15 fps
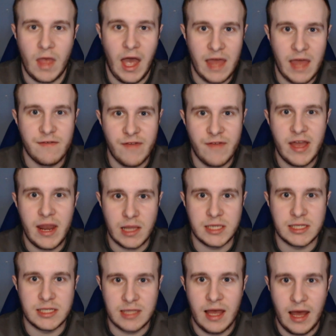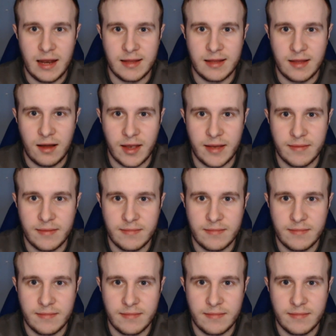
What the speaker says: At the very least, hit the target.